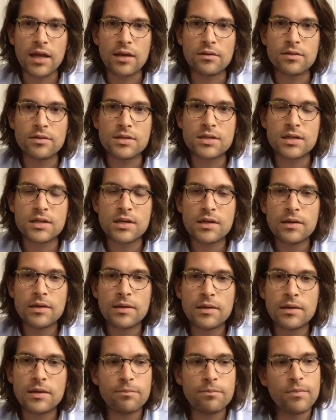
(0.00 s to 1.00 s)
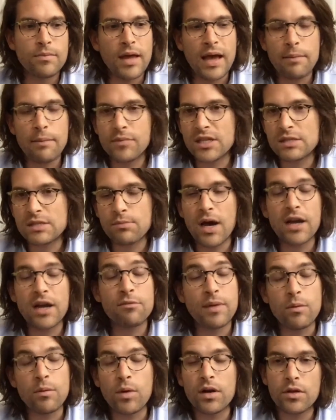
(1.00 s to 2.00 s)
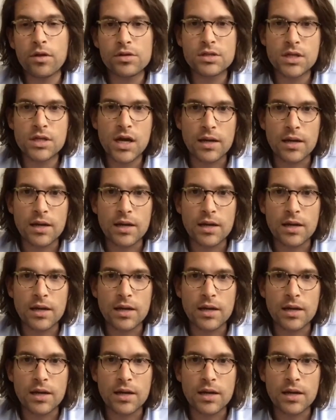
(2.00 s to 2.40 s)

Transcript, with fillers: And um, this might have been one of those